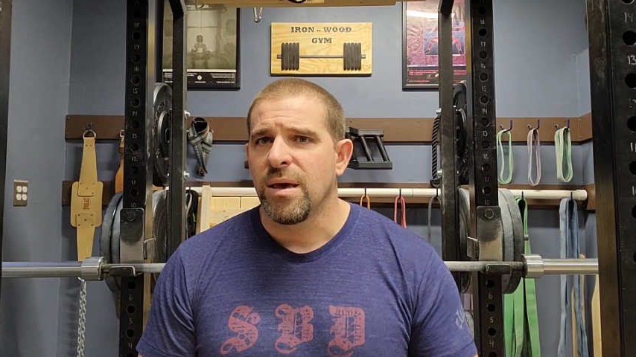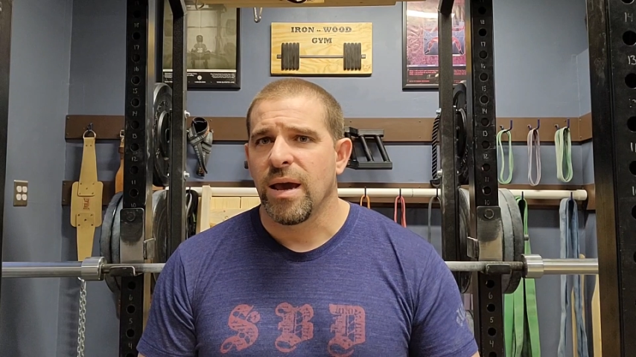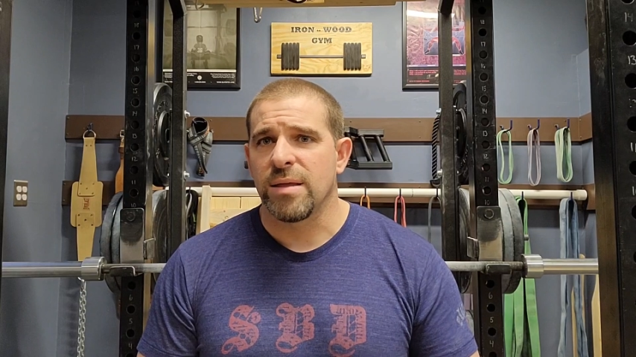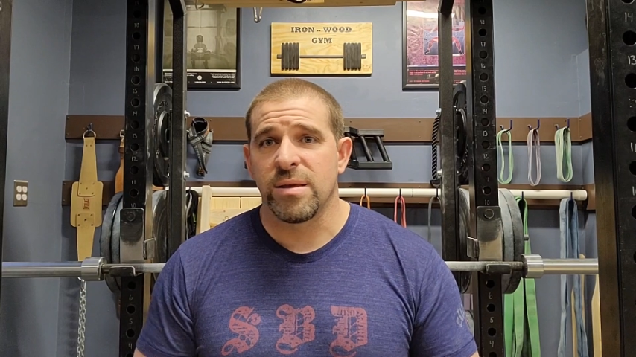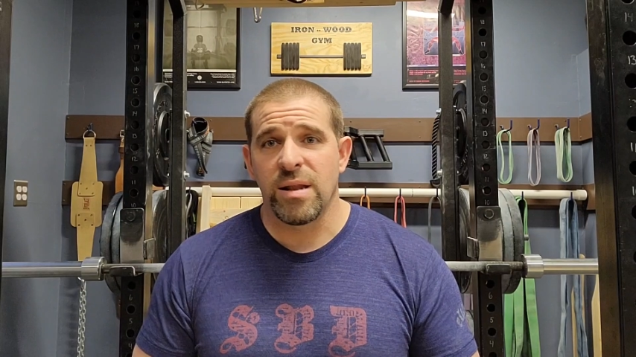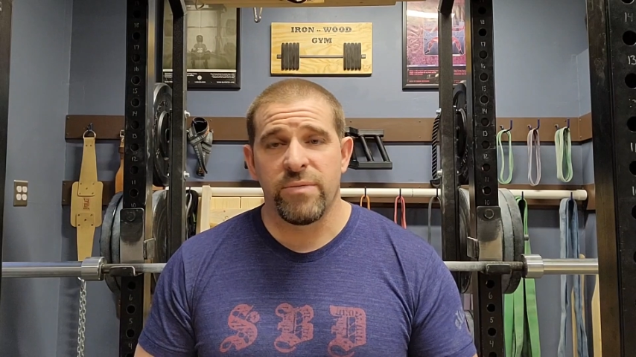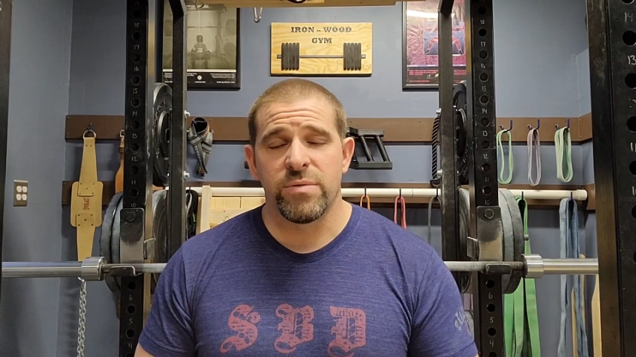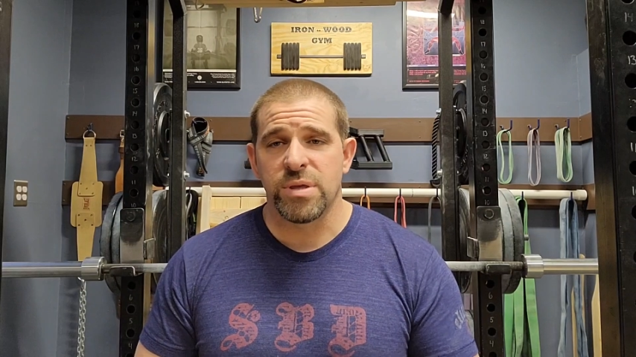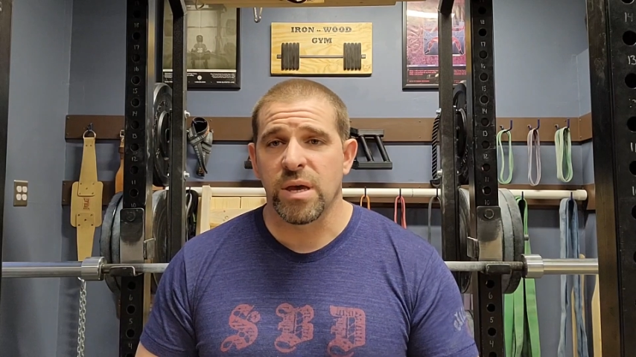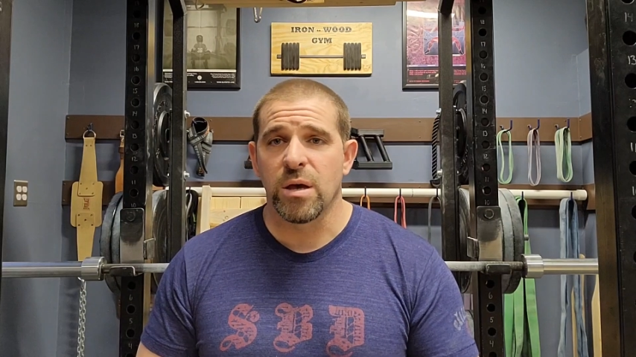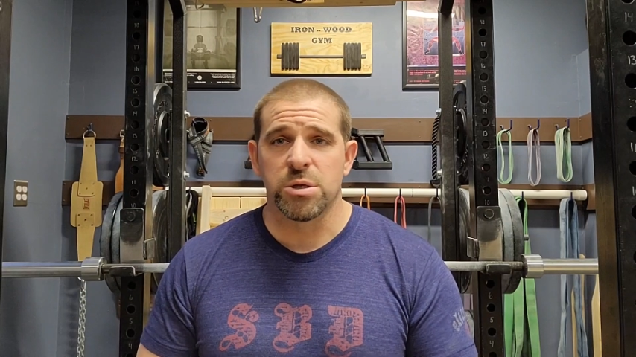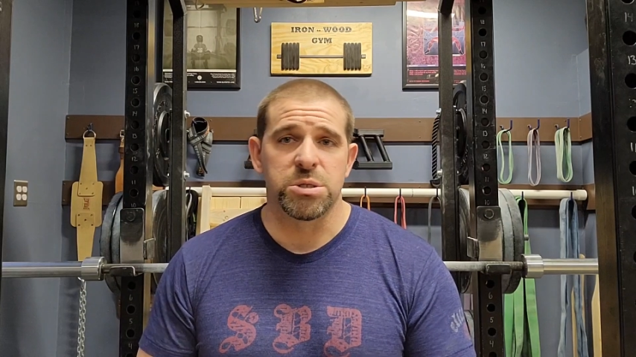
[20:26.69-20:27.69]
and then
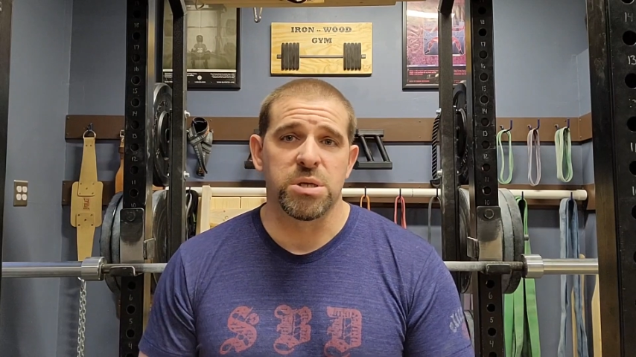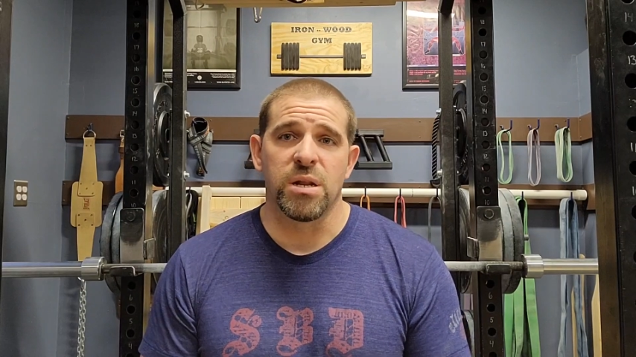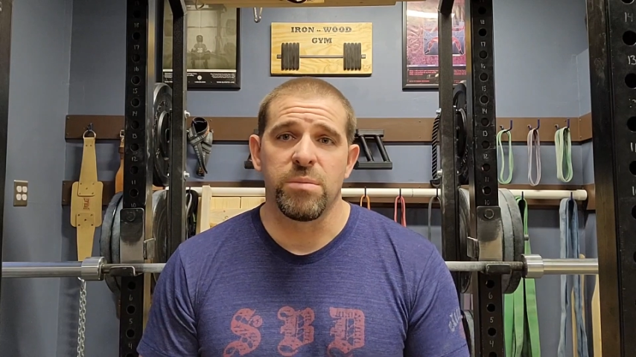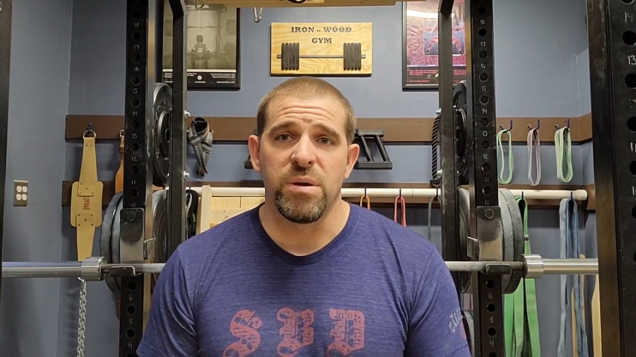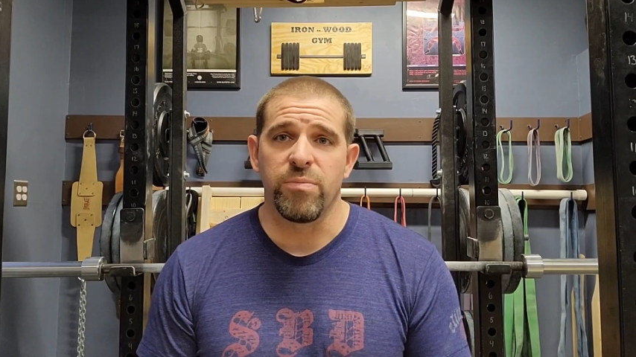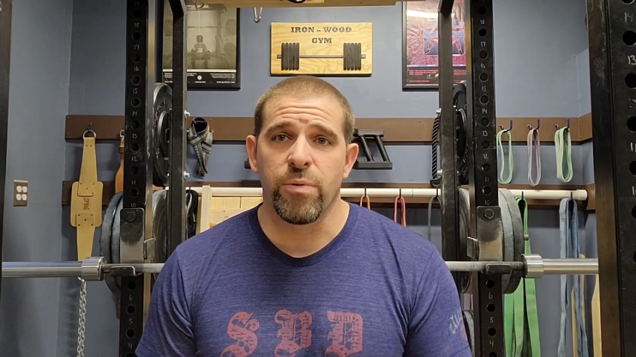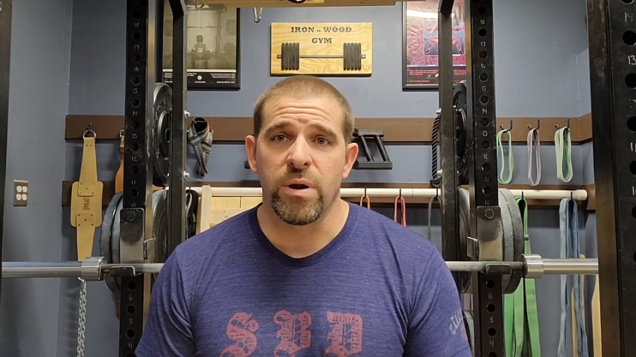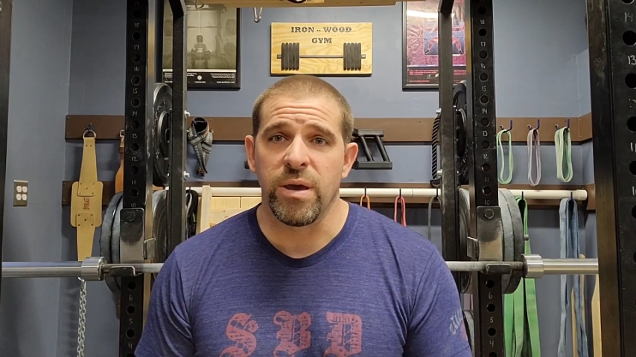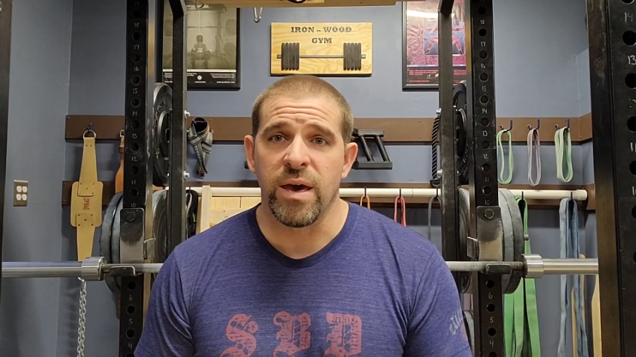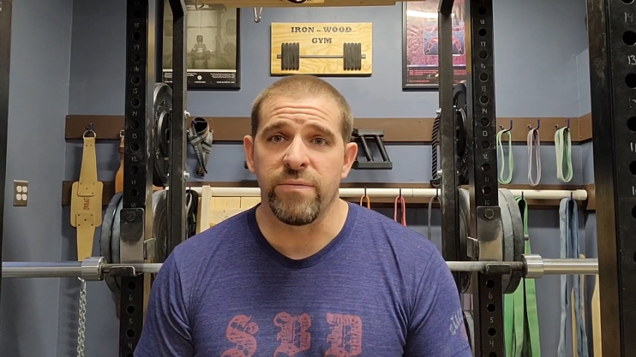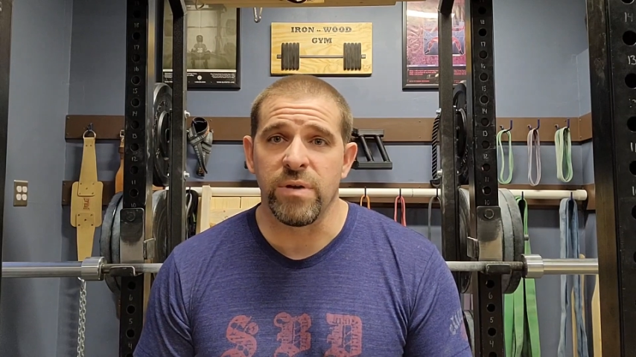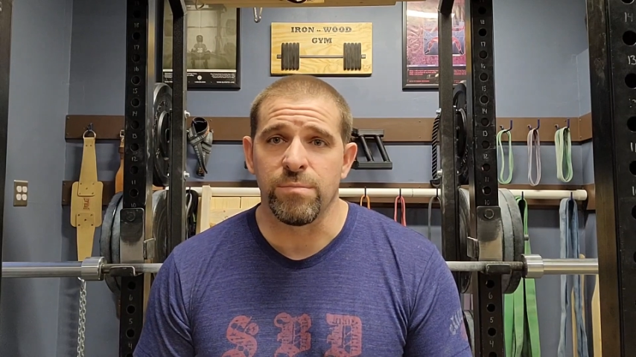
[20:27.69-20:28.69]
everything else is going to be pretty
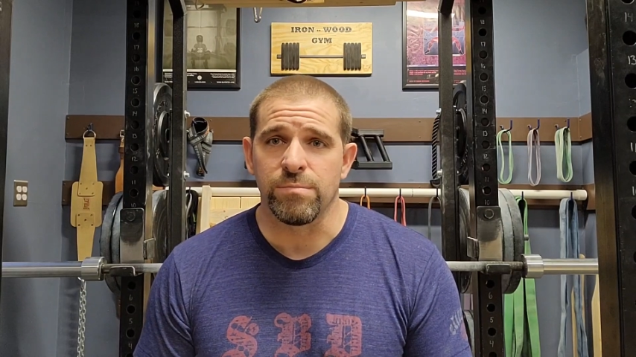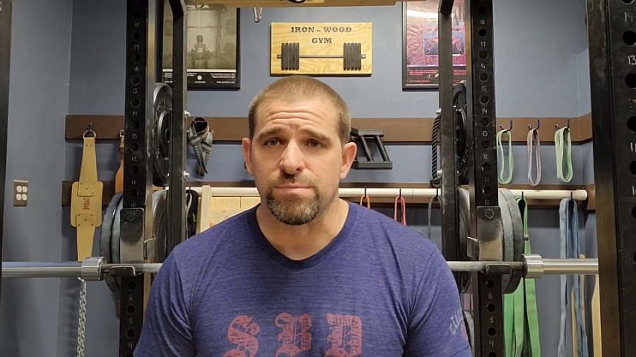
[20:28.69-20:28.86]
heavy.